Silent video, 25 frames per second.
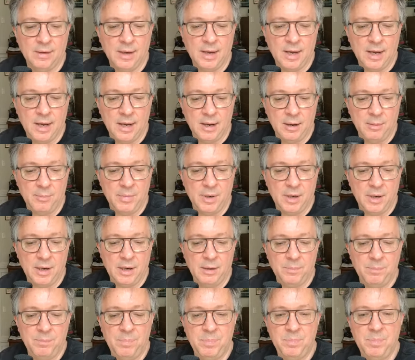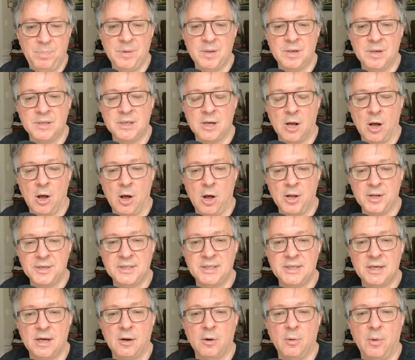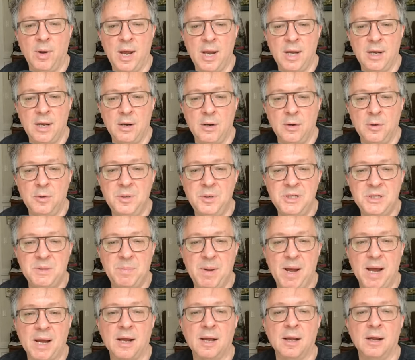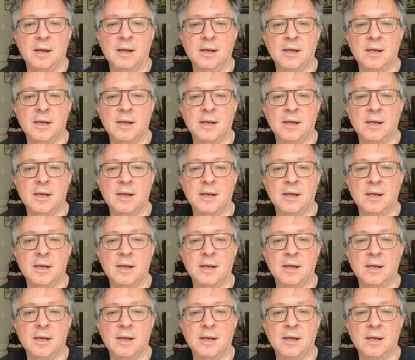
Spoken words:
There's also an Uzbek